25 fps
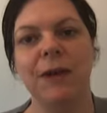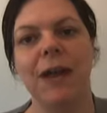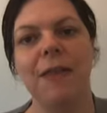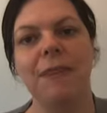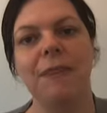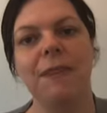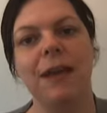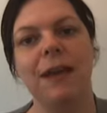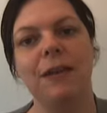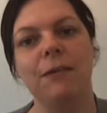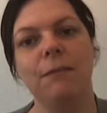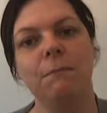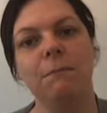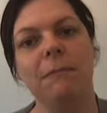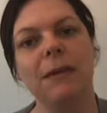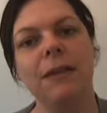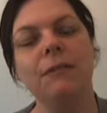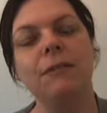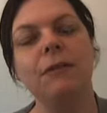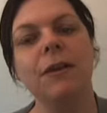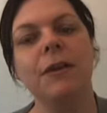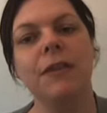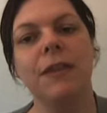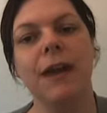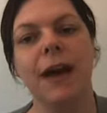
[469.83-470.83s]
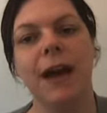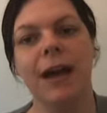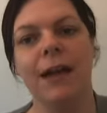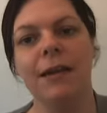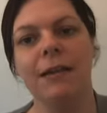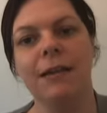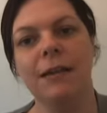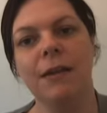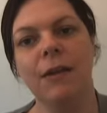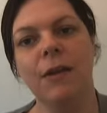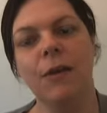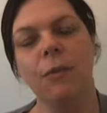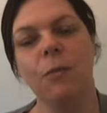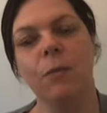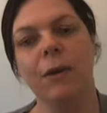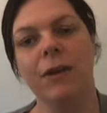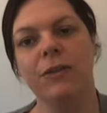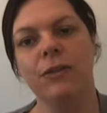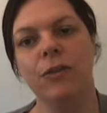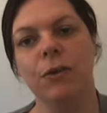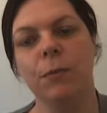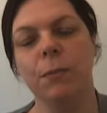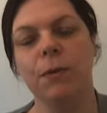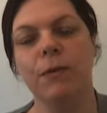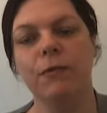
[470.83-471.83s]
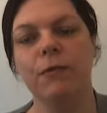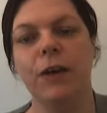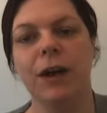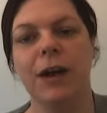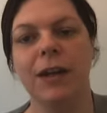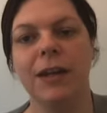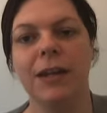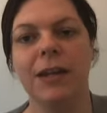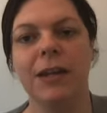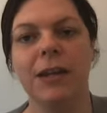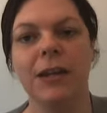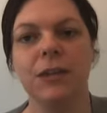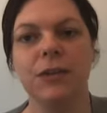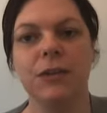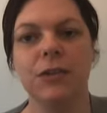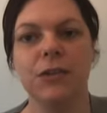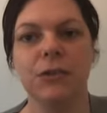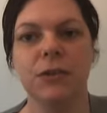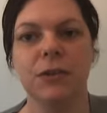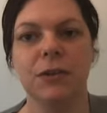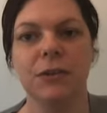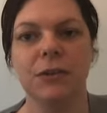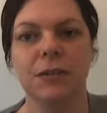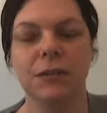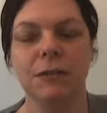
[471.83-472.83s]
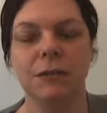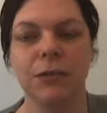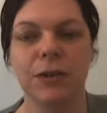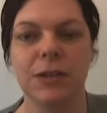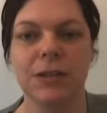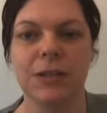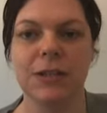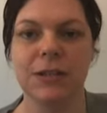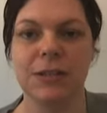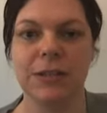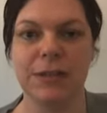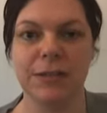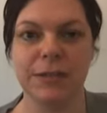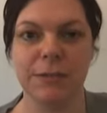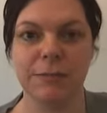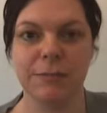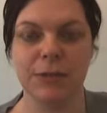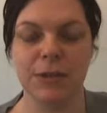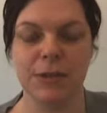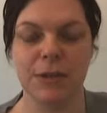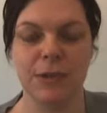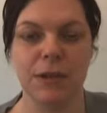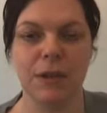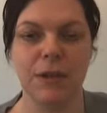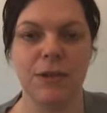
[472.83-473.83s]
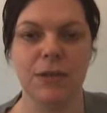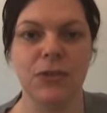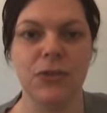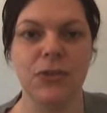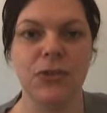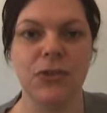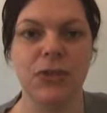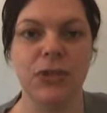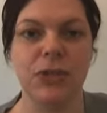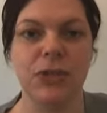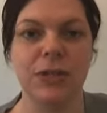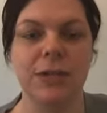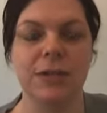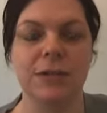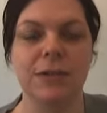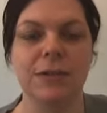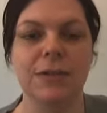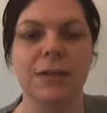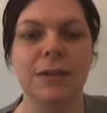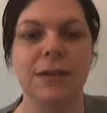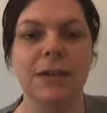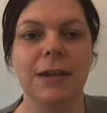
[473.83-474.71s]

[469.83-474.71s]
And then mirror that when you're providing constructive criticism to the other student.